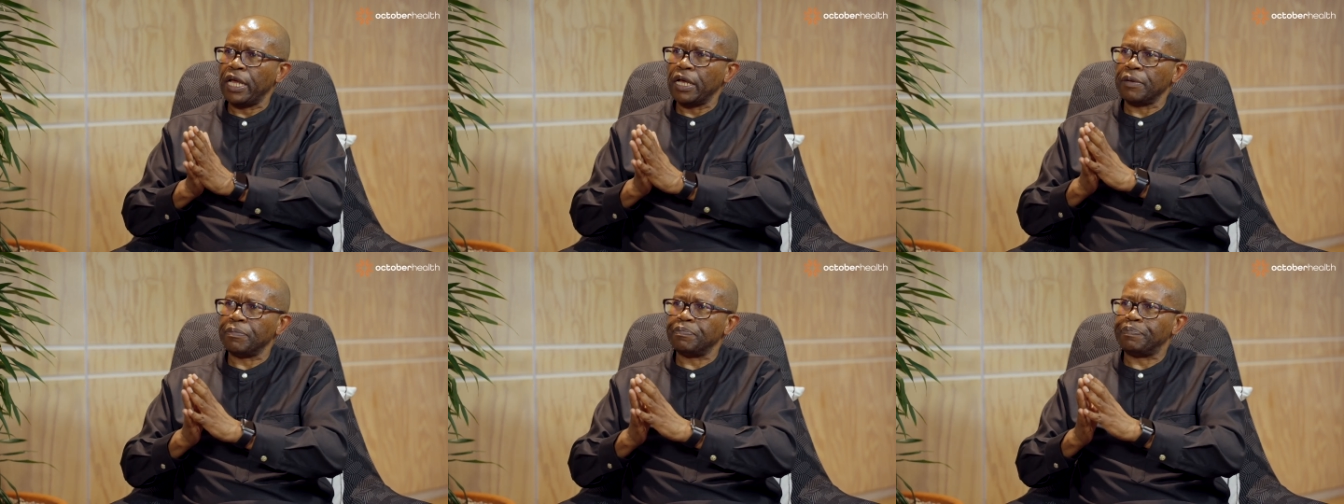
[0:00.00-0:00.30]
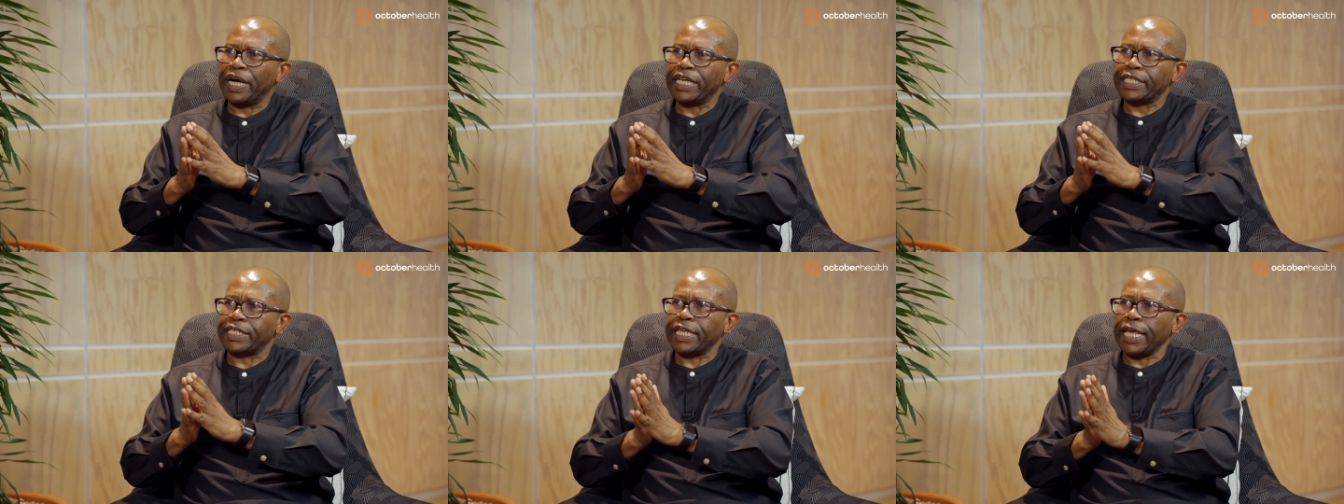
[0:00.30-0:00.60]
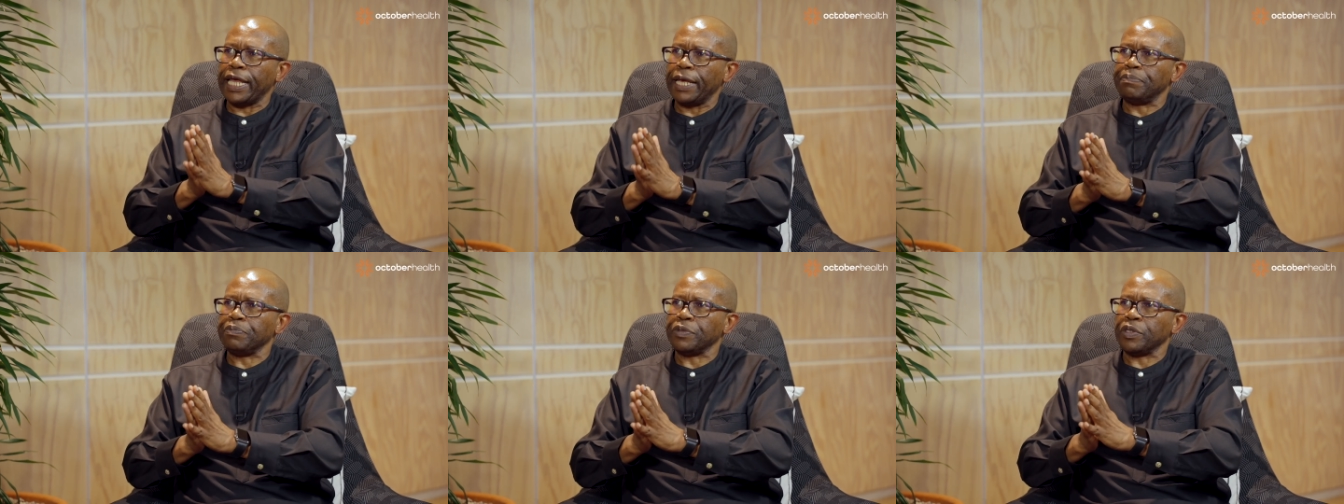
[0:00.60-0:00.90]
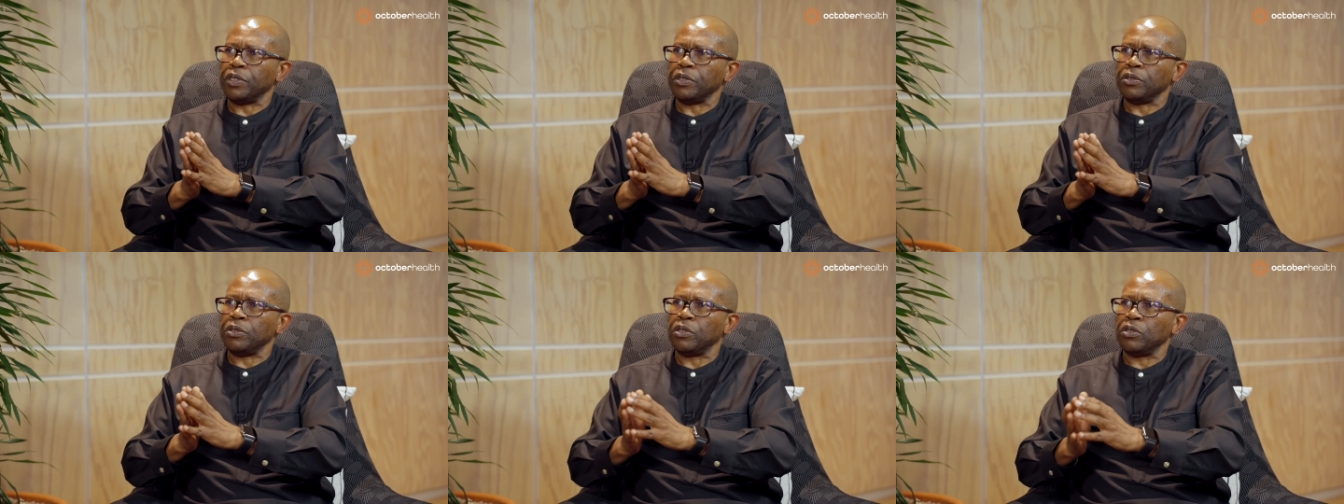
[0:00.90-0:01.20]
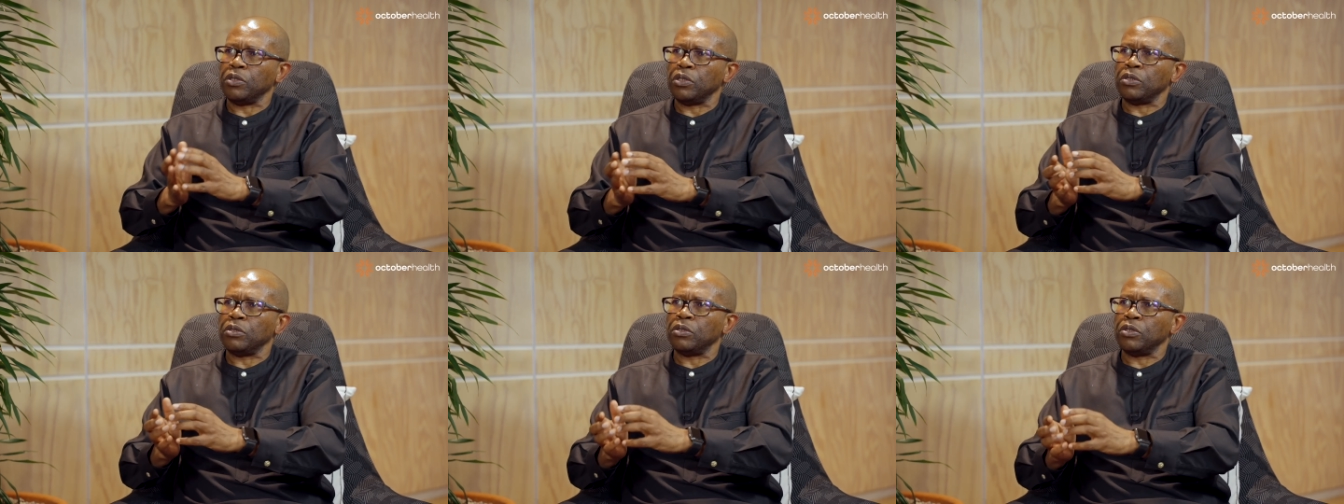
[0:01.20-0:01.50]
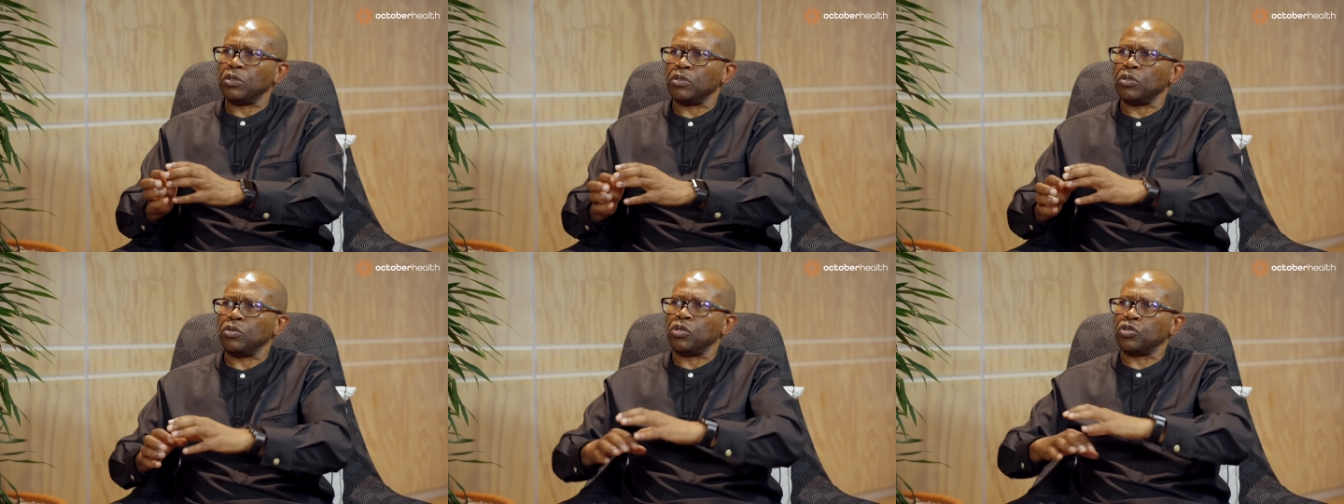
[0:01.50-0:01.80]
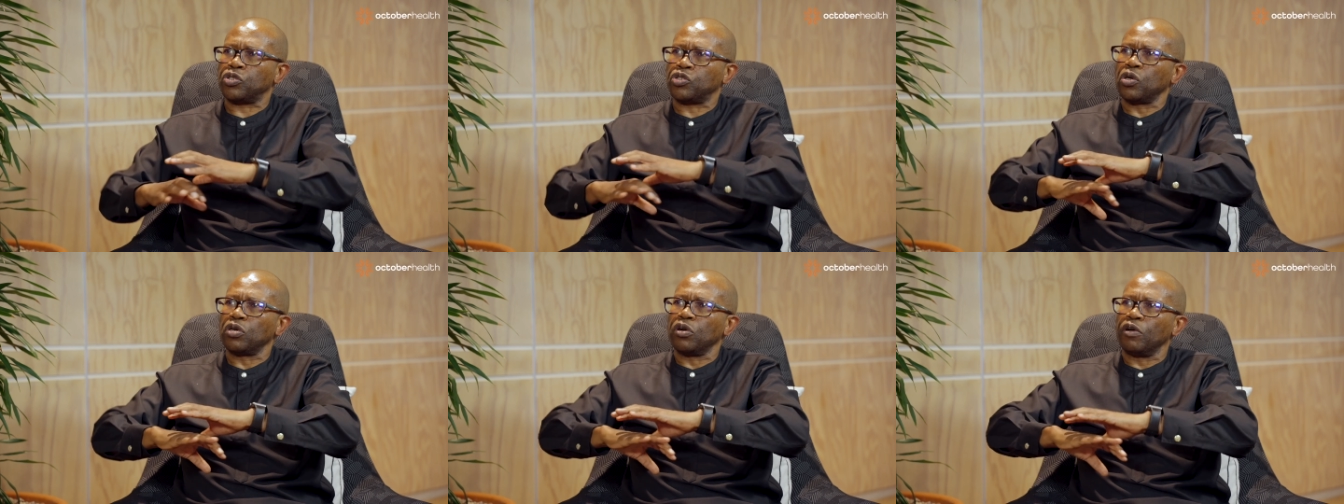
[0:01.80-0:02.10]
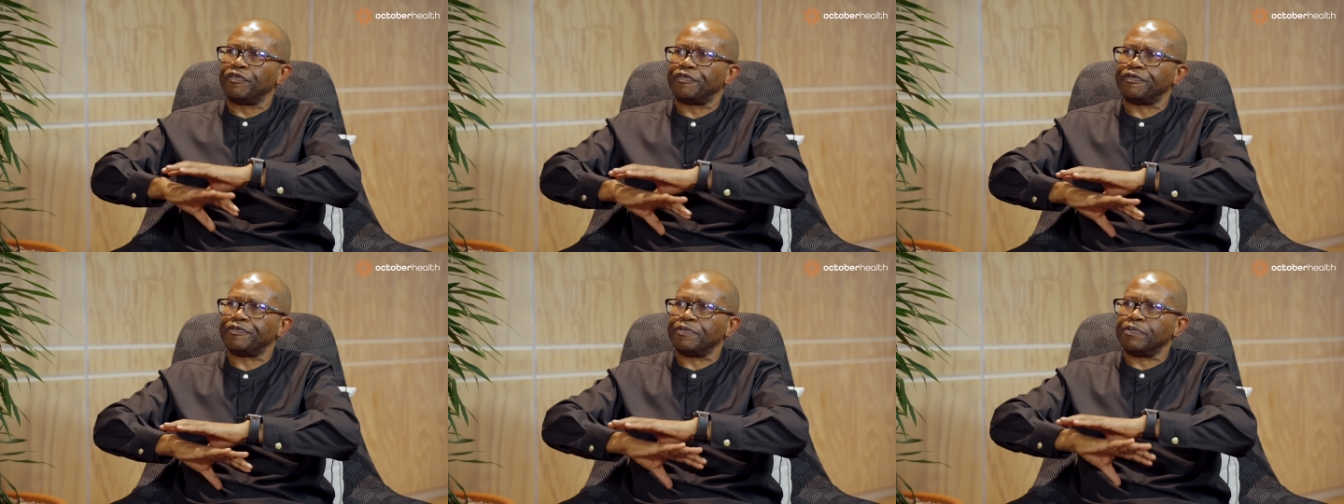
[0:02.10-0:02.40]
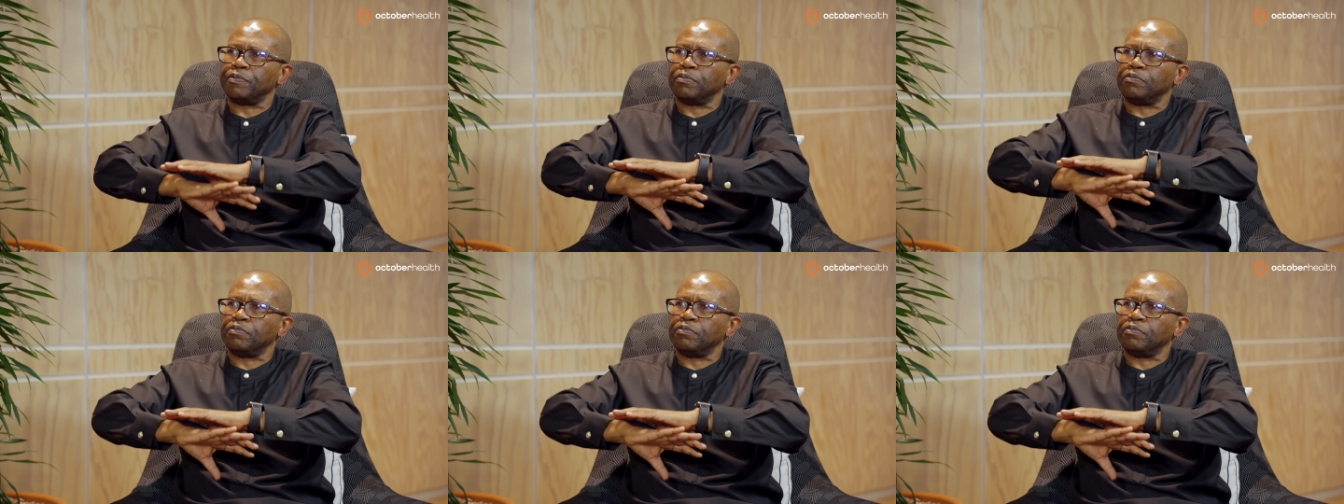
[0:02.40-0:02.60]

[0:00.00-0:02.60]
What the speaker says: but you sort of